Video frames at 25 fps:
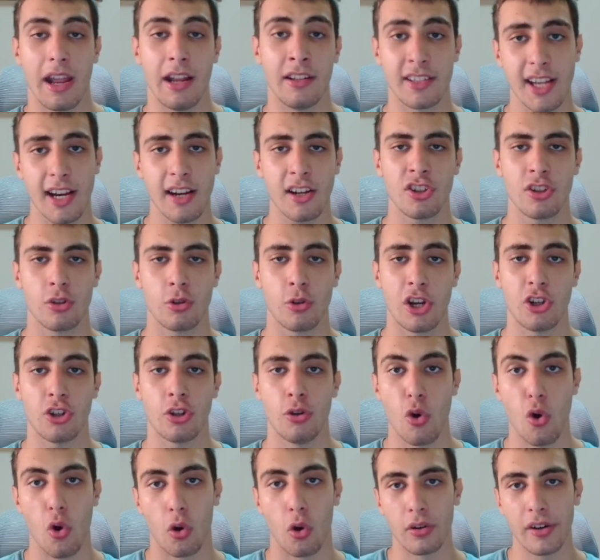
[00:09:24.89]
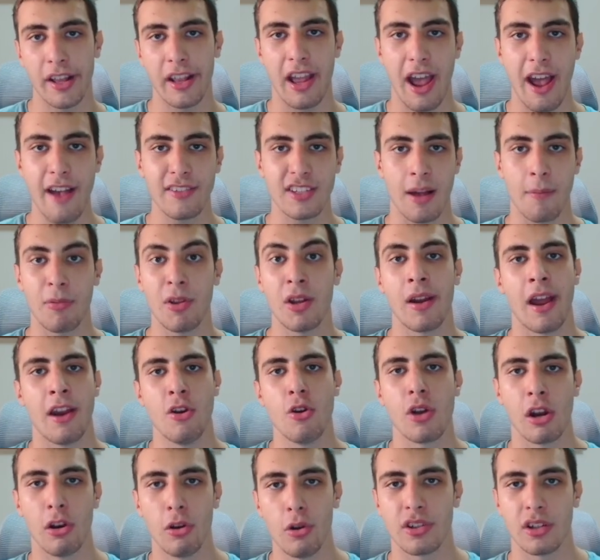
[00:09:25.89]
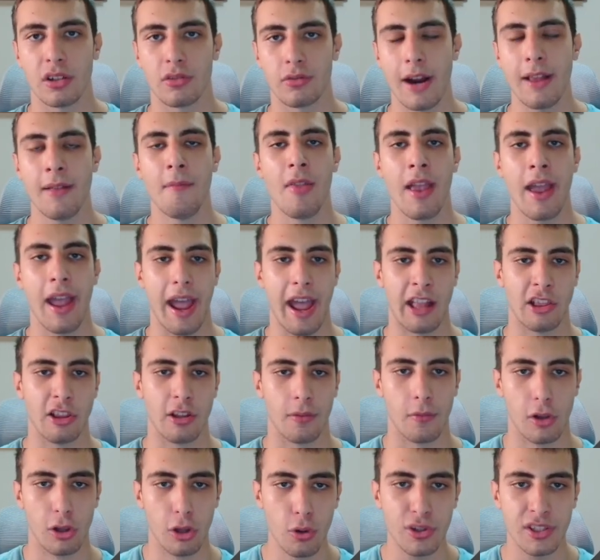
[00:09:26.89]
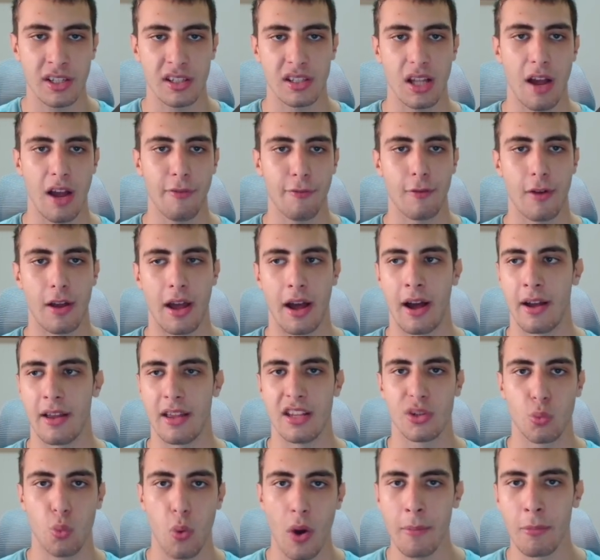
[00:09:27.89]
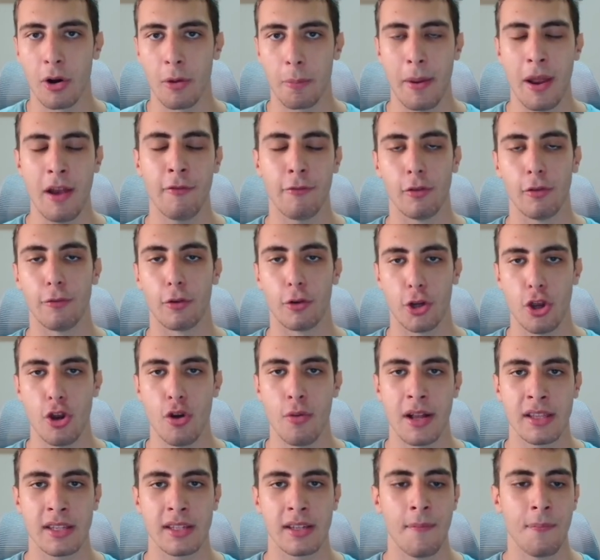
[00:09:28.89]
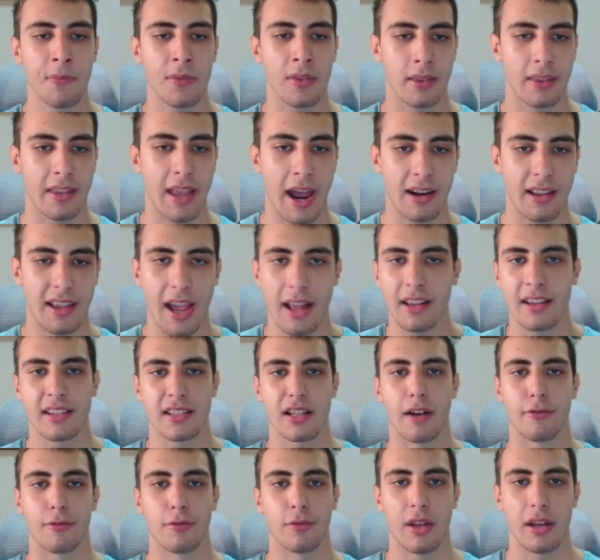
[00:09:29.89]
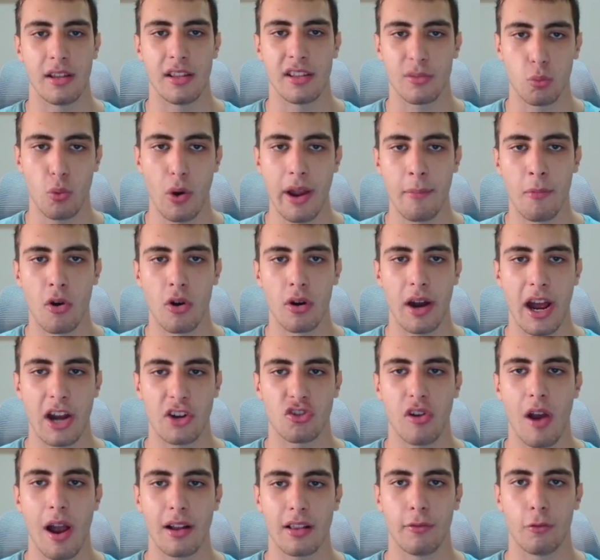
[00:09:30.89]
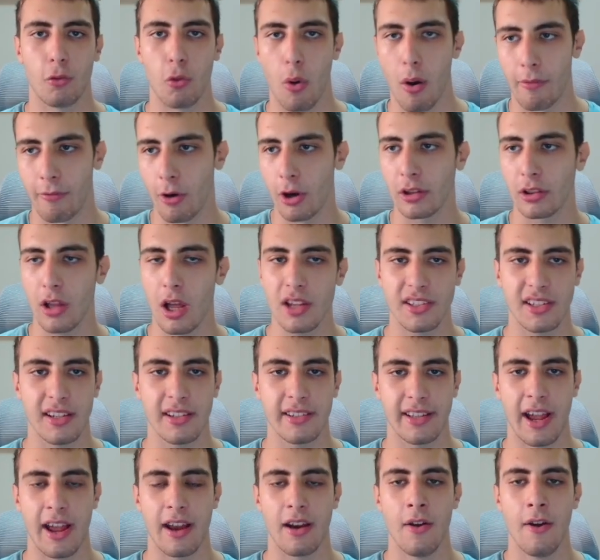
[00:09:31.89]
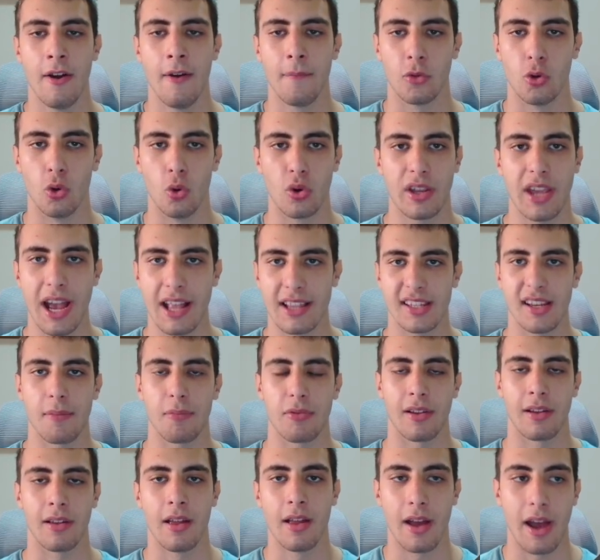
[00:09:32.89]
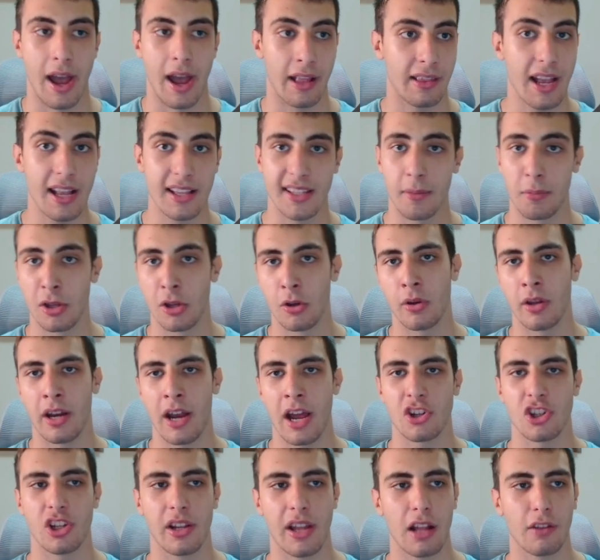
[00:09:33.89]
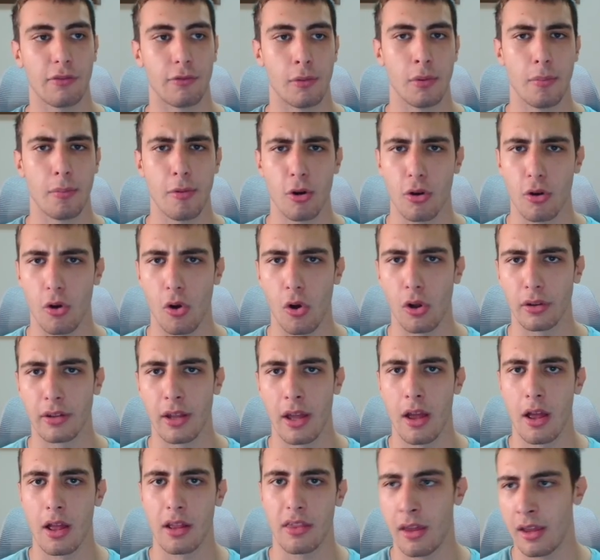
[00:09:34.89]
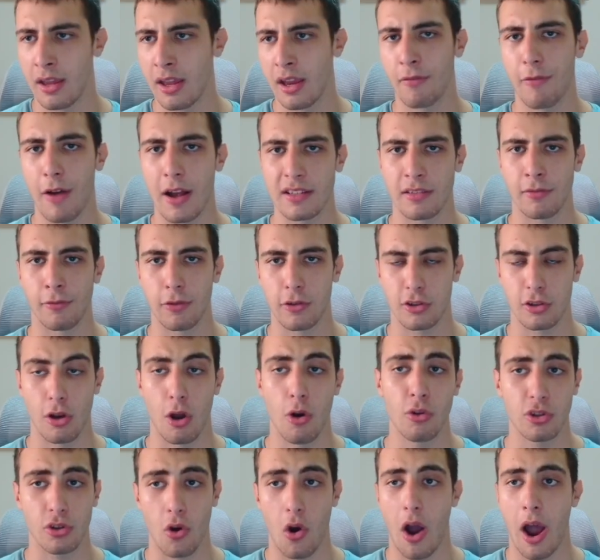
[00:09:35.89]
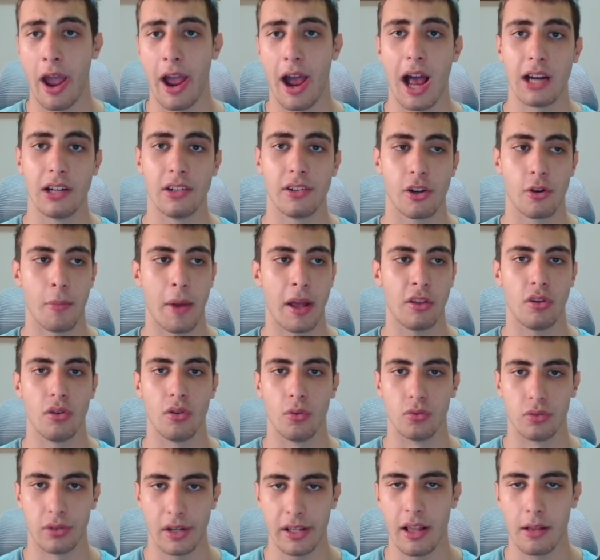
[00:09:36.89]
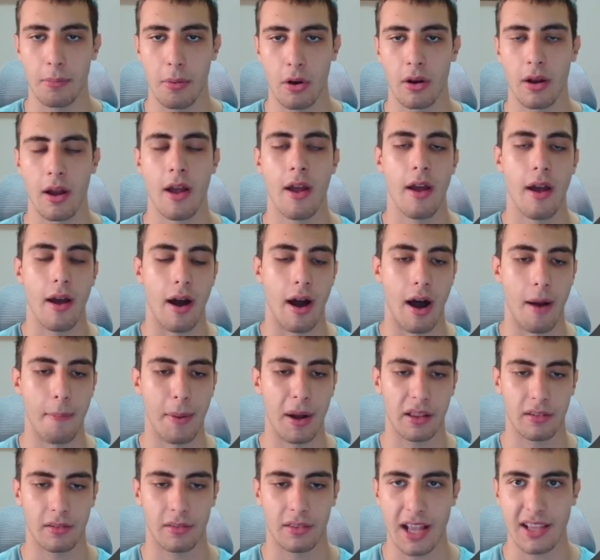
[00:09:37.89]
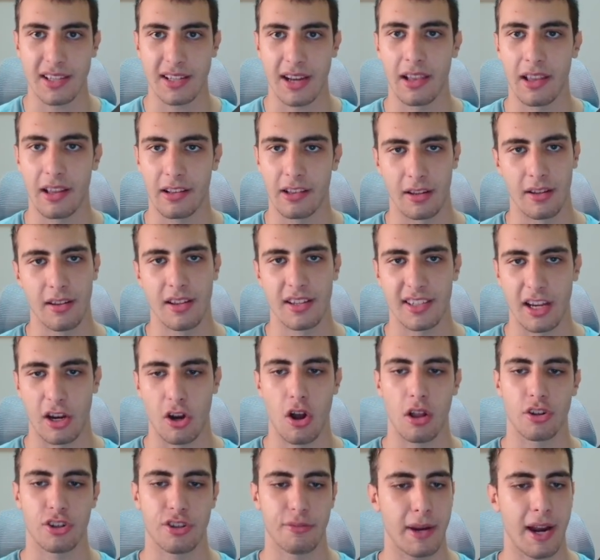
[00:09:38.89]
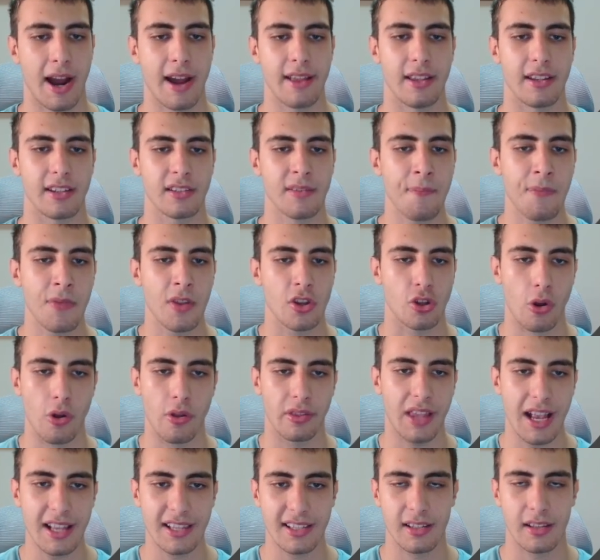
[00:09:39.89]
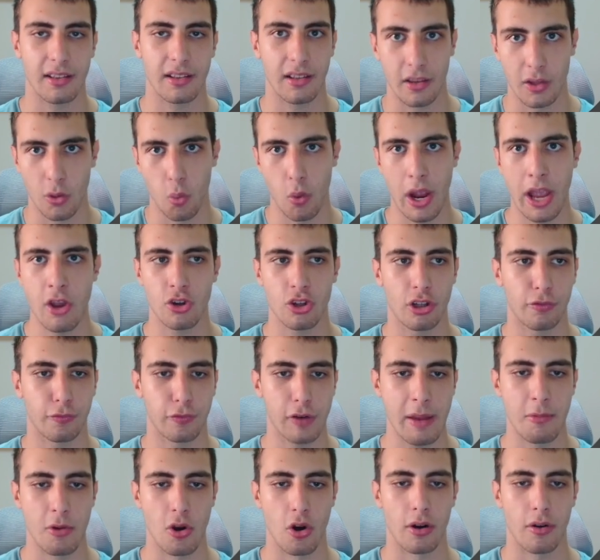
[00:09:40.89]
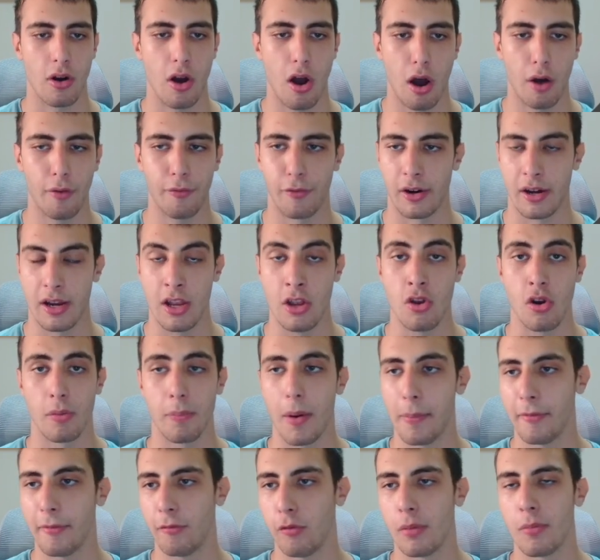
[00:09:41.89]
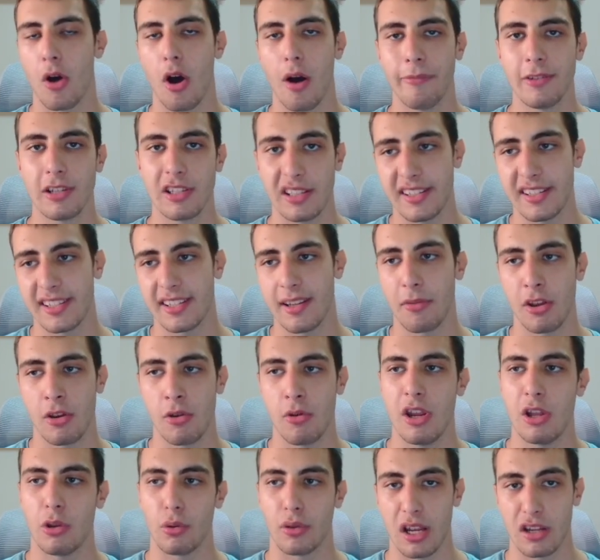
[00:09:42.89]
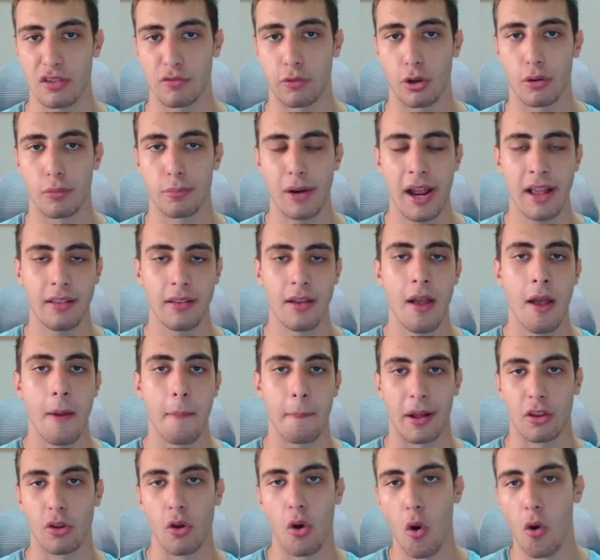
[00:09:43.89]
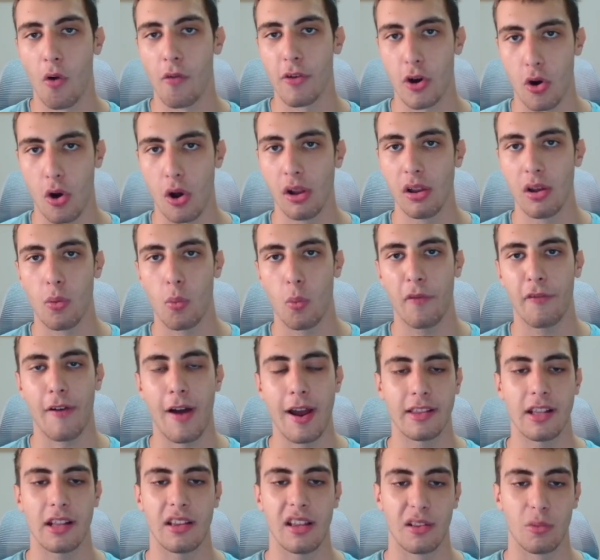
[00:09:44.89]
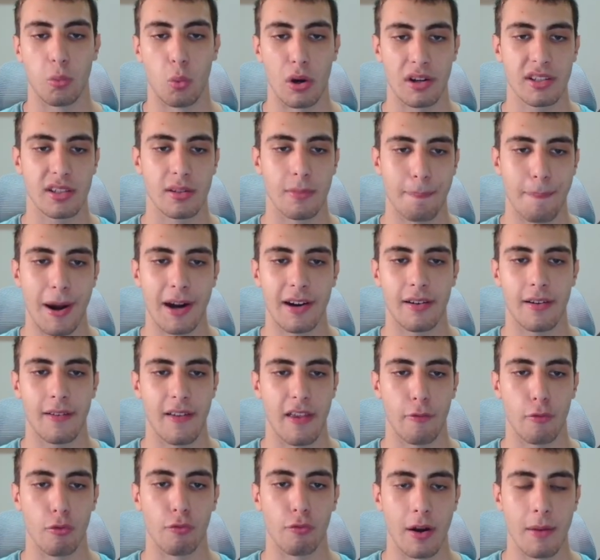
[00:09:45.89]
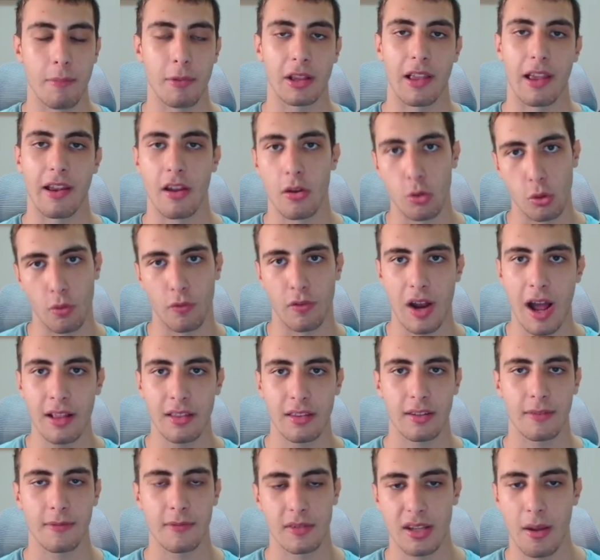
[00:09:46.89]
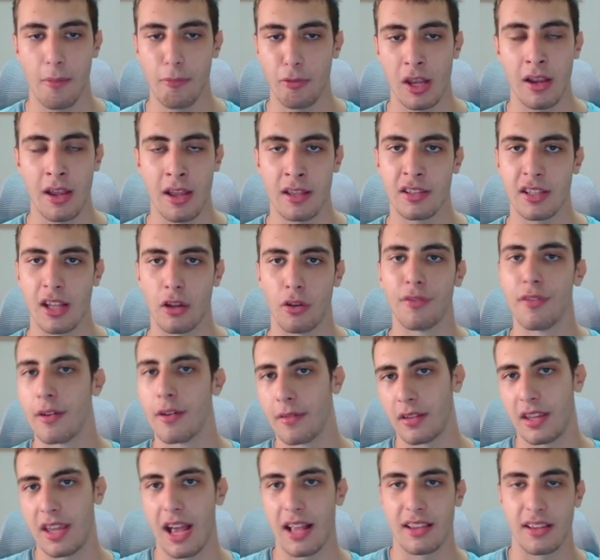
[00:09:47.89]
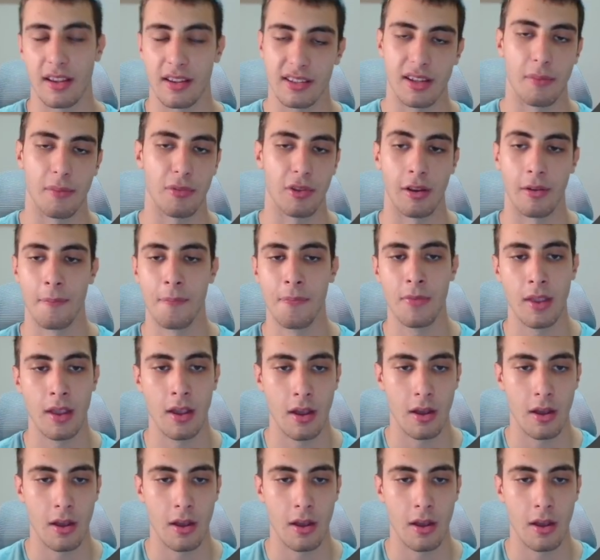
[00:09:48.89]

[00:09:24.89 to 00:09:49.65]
In the second situation, you already have something and you can lose it, right? And losing stuff is way more painful for humans than getting stuff. It's way more attractive to avoid losses than to get something. And that's something you can actually get from the book called Thinking Fast and Slow. So I highly recommend you read that book. But that's kind of like the psychology behind this. So that's the way you should frame your offer in your pop-up form. Obviously, it's something you need to test for your brand, but overall, we find that it works better if you frame it like you've got something instead of get something.